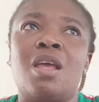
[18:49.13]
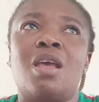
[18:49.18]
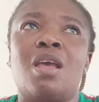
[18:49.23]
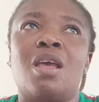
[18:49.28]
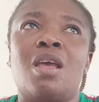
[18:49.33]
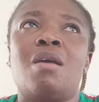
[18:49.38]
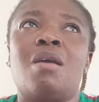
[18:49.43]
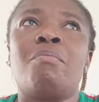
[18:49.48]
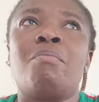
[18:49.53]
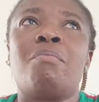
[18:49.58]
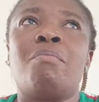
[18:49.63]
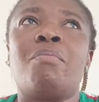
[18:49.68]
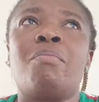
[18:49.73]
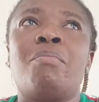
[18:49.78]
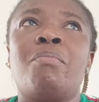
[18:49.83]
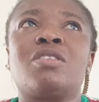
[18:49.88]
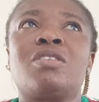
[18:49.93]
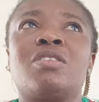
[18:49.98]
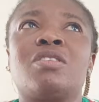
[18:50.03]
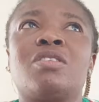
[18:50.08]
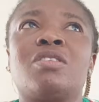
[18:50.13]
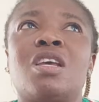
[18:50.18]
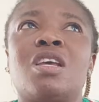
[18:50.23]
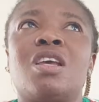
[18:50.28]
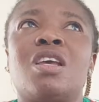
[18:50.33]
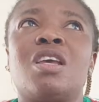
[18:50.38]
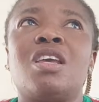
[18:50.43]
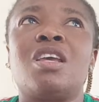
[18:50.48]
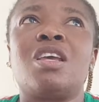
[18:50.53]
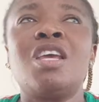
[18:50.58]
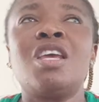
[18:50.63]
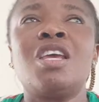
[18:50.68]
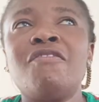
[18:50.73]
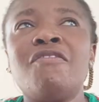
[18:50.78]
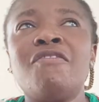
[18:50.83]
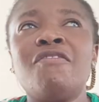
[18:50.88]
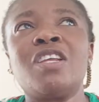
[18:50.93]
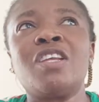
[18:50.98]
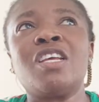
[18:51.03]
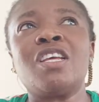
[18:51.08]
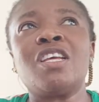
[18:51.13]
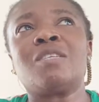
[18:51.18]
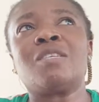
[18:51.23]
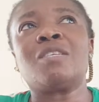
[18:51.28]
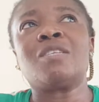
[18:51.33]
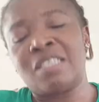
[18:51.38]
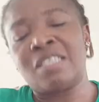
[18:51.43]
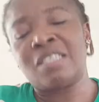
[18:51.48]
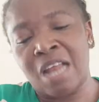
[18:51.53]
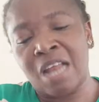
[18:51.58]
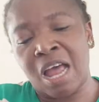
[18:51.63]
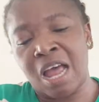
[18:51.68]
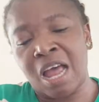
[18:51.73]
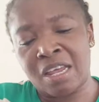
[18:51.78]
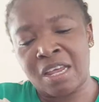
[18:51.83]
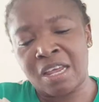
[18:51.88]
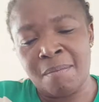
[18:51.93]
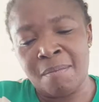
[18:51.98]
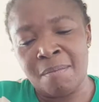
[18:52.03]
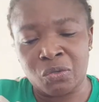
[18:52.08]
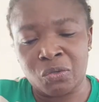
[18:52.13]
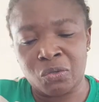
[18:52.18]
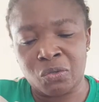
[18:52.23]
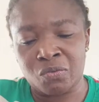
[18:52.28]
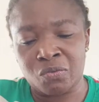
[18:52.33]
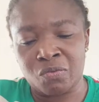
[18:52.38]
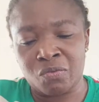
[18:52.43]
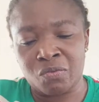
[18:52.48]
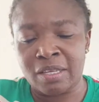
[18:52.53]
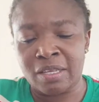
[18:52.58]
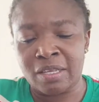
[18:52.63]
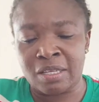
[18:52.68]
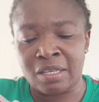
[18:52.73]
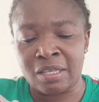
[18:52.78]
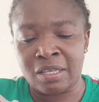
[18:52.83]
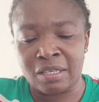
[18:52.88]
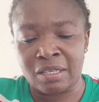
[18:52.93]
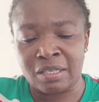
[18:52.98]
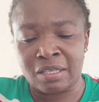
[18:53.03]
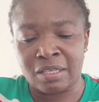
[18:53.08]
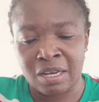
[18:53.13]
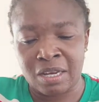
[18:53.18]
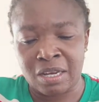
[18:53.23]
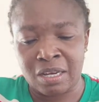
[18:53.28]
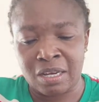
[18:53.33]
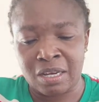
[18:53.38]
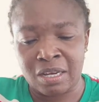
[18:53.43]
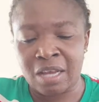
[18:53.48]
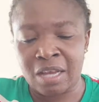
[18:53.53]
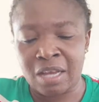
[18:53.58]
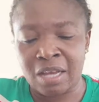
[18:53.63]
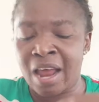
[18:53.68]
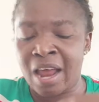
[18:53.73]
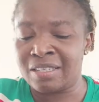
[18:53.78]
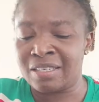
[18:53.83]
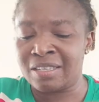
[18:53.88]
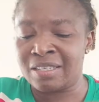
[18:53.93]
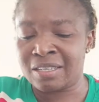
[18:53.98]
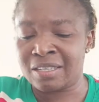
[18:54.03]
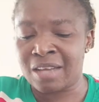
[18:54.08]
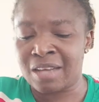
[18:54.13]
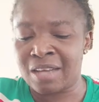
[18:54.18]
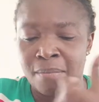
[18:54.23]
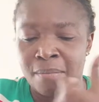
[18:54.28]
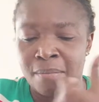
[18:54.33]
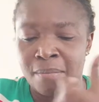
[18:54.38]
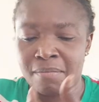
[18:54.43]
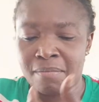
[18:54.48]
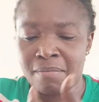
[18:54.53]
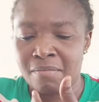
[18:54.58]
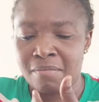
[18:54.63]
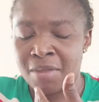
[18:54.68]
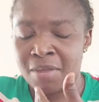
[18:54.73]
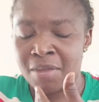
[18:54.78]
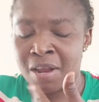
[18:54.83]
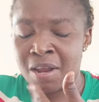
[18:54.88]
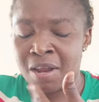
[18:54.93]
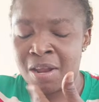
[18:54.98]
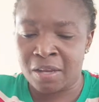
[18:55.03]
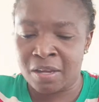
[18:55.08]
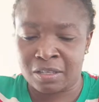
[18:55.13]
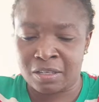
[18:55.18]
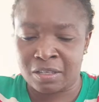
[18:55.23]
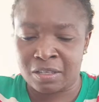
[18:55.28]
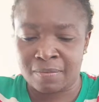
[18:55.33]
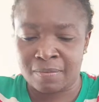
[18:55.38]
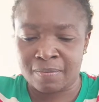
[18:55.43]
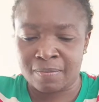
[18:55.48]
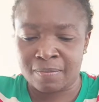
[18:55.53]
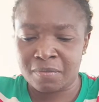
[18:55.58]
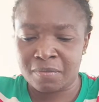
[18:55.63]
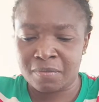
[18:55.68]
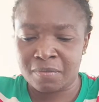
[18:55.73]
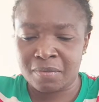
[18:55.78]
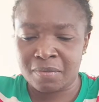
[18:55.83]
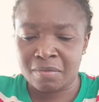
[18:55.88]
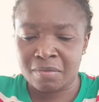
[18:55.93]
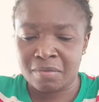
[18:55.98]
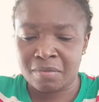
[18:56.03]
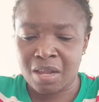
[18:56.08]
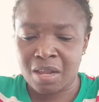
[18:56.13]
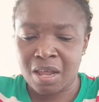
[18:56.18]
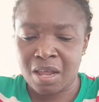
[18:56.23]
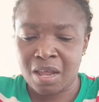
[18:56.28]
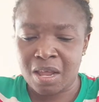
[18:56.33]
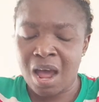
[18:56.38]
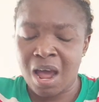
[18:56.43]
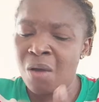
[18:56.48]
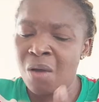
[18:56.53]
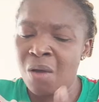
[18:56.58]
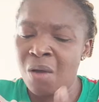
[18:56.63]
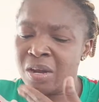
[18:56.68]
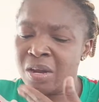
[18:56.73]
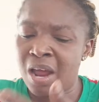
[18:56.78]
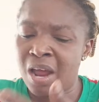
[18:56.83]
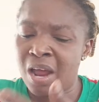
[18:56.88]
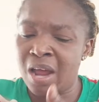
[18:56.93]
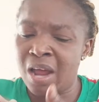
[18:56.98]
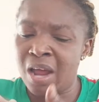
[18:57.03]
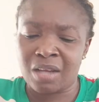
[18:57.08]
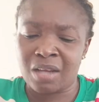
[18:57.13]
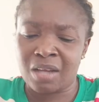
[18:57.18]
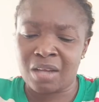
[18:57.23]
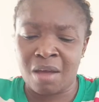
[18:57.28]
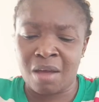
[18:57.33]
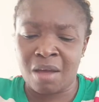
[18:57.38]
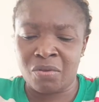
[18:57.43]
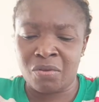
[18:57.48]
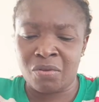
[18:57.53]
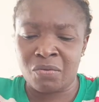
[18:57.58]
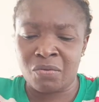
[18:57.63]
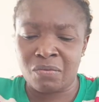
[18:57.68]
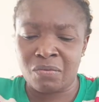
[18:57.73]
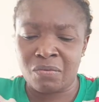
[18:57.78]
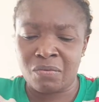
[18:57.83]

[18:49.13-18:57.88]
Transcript: But if this person that came out to write this thing said I scammed the person, how did I scam you?